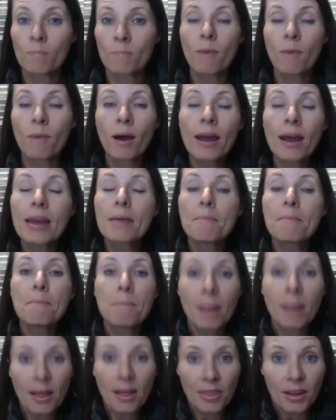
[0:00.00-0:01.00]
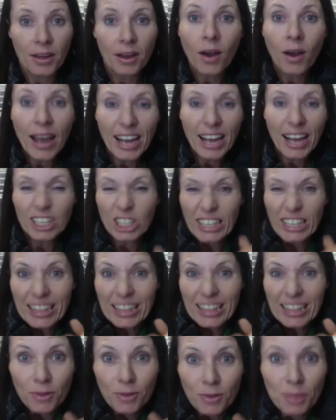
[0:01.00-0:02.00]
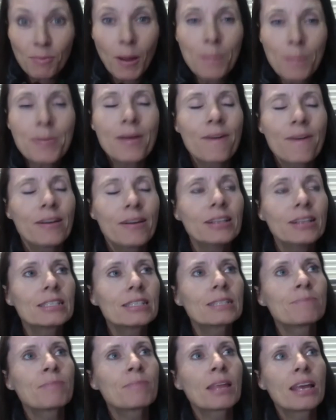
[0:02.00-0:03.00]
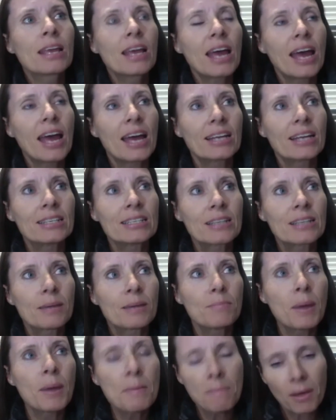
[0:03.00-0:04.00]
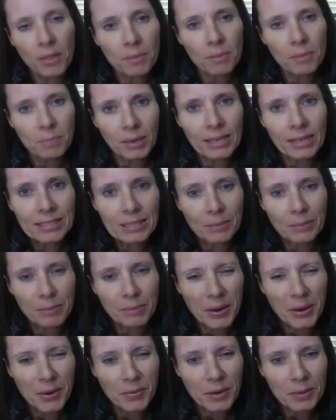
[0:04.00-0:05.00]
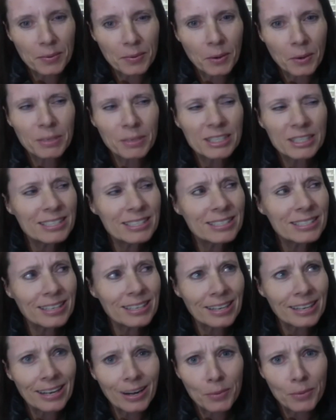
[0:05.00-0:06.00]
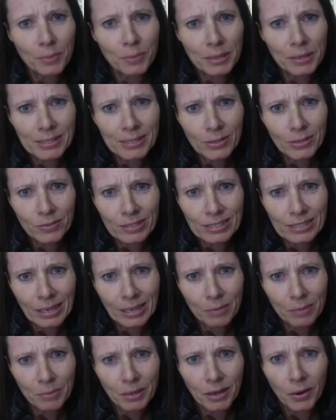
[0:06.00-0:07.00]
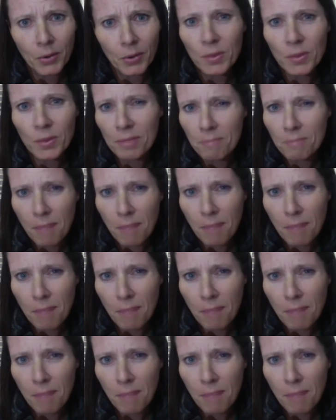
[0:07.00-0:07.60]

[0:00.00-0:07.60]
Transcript: My mother, I actually live with my parents, and my mother plays the piano really well, but just sitting at home by yourself and singing piano with mum,